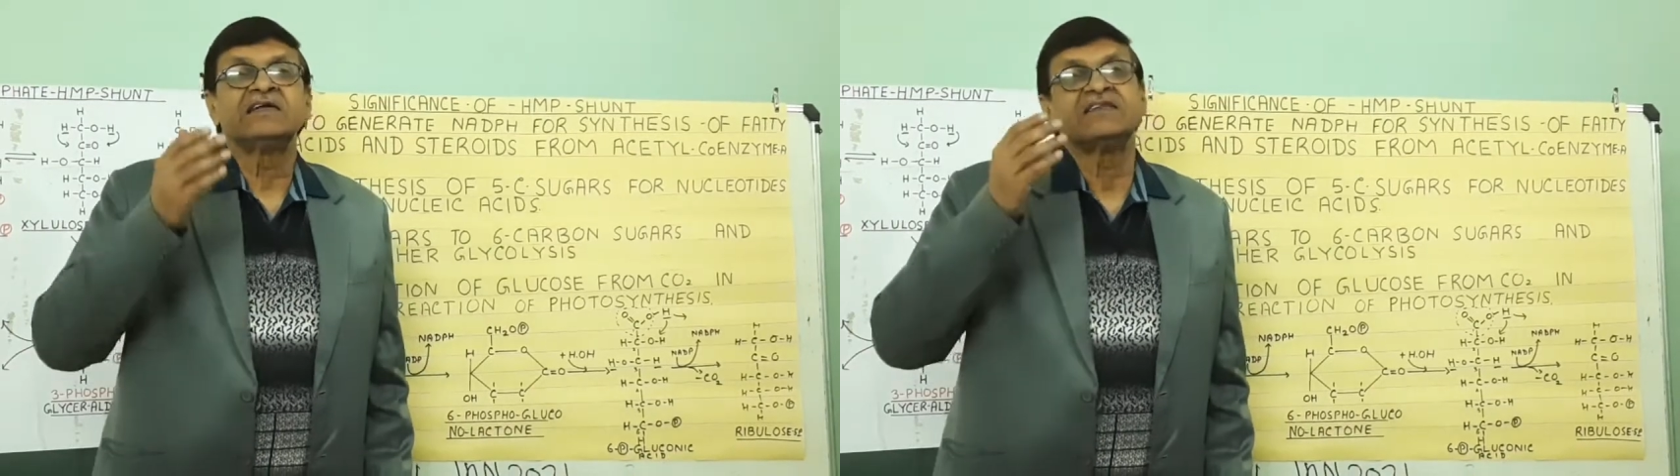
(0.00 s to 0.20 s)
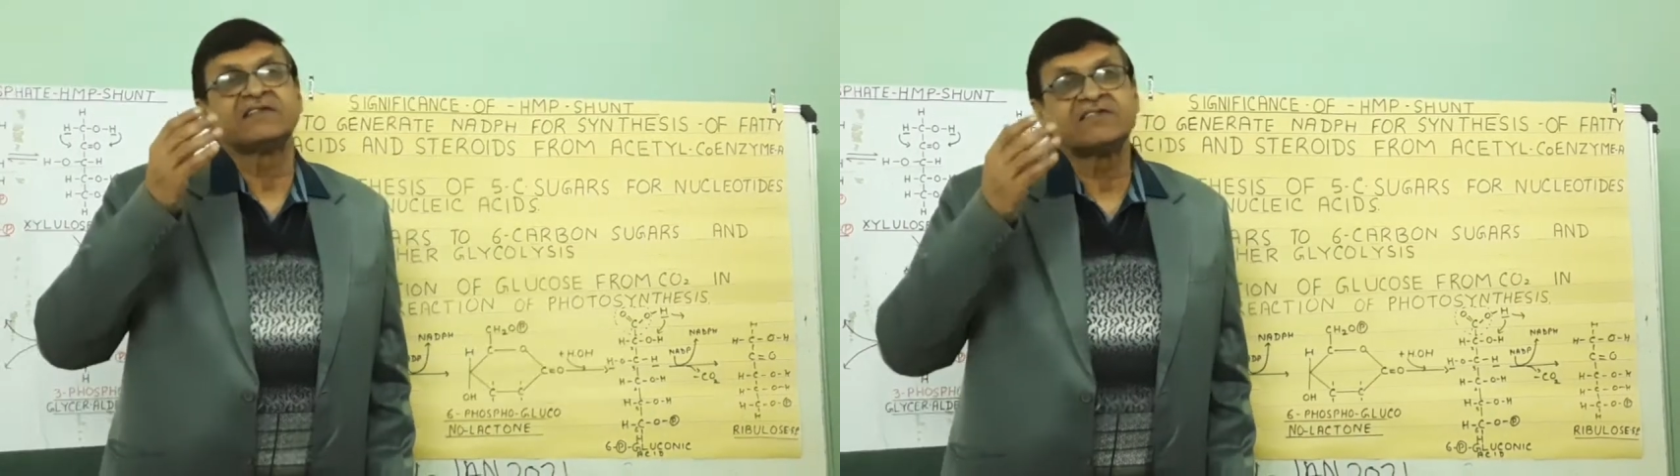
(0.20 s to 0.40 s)

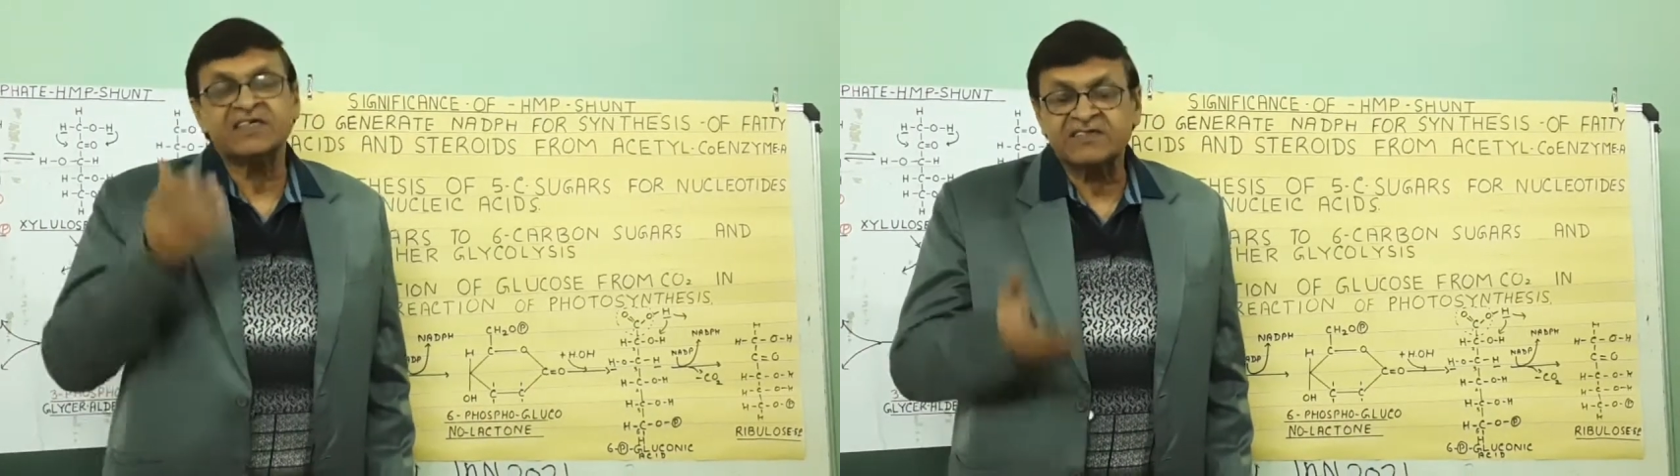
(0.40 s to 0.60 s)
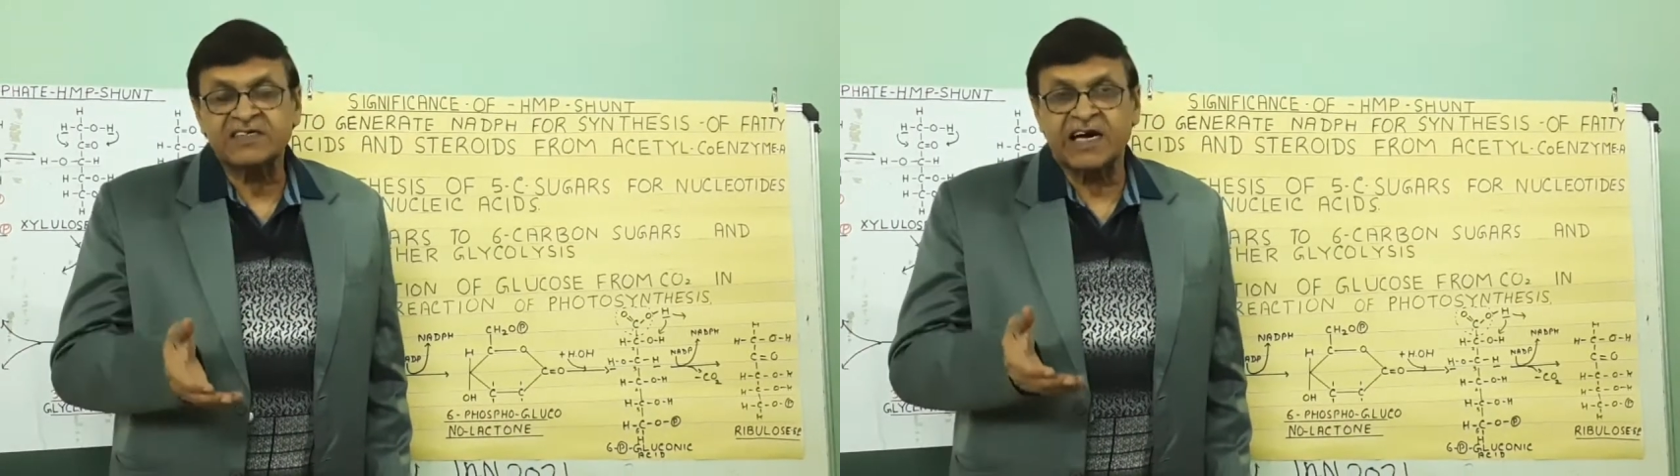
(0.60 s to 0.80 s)
the
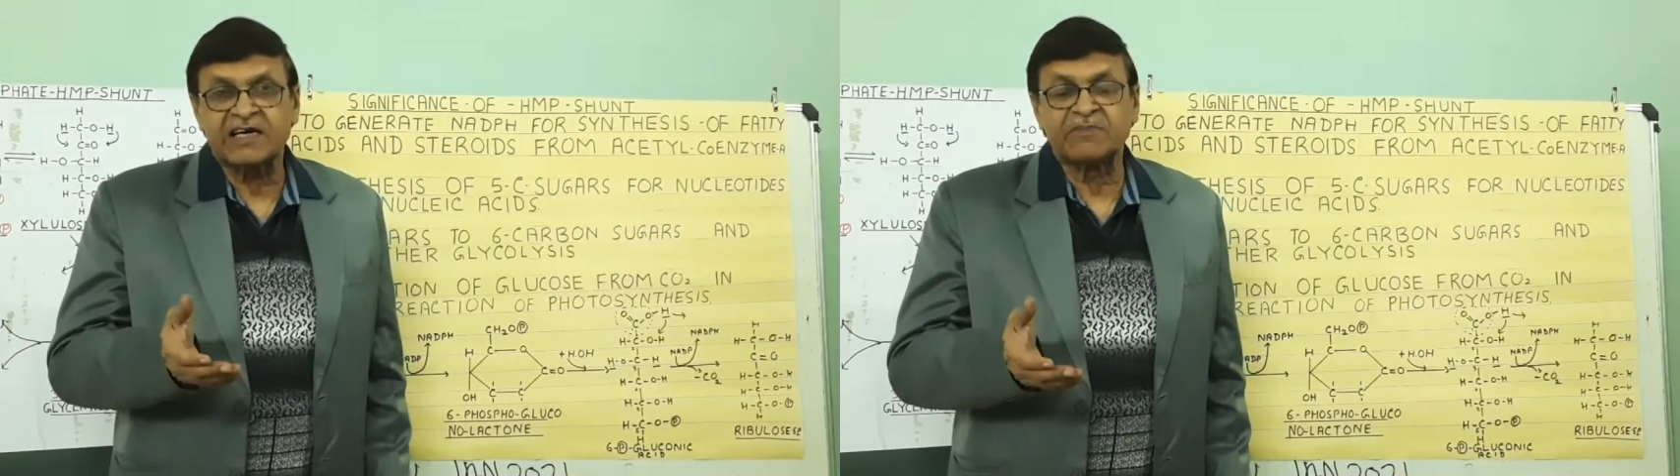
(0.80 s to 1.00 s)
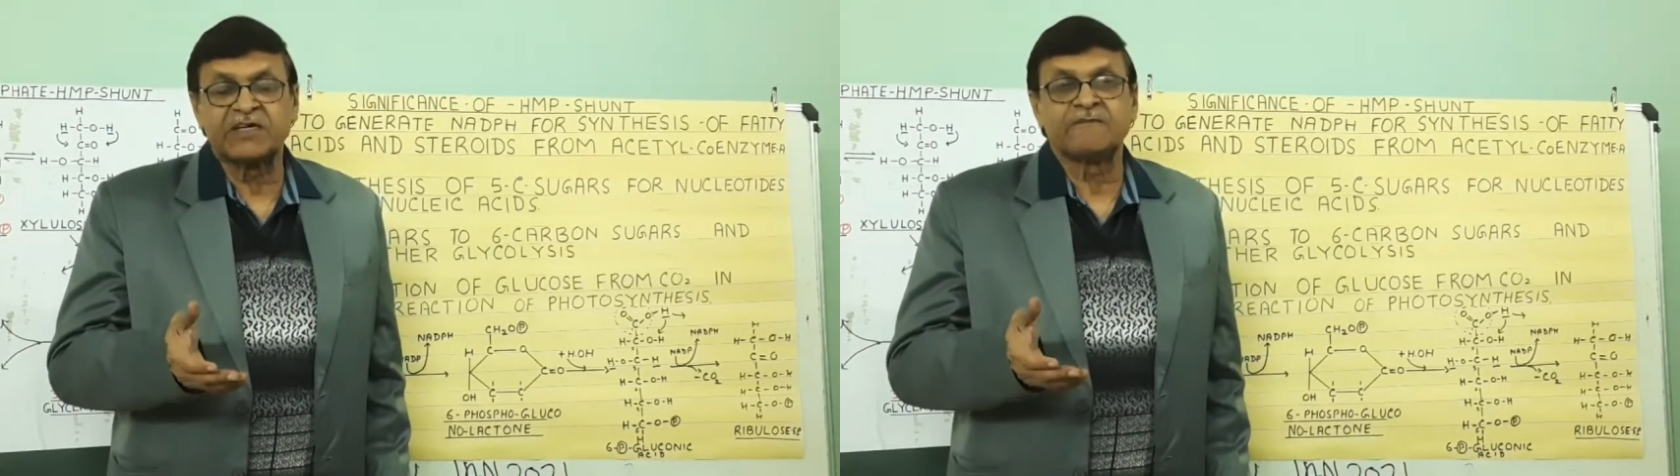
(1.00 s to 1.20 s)
6
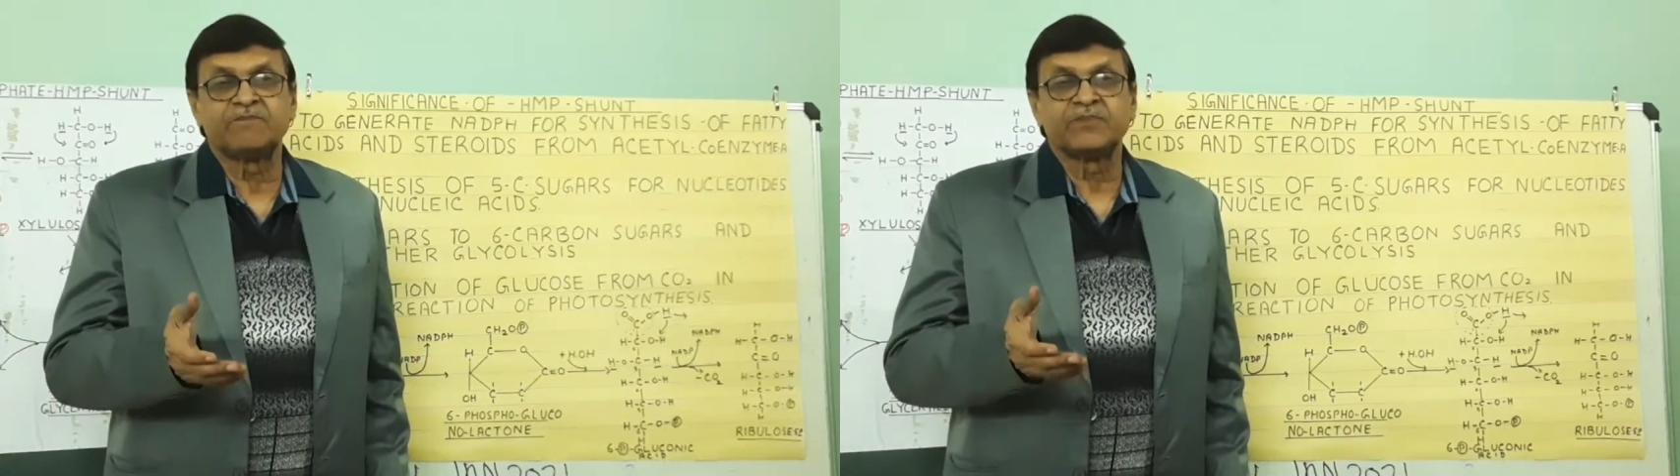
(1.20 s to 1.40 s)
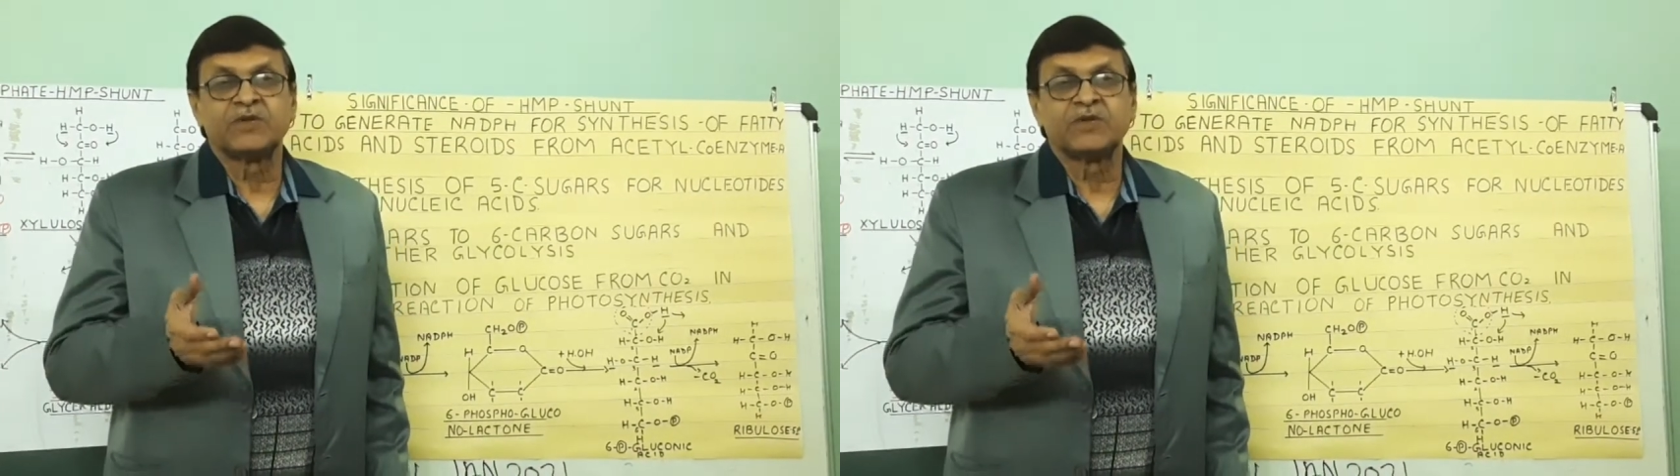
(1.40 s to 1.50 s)
carbon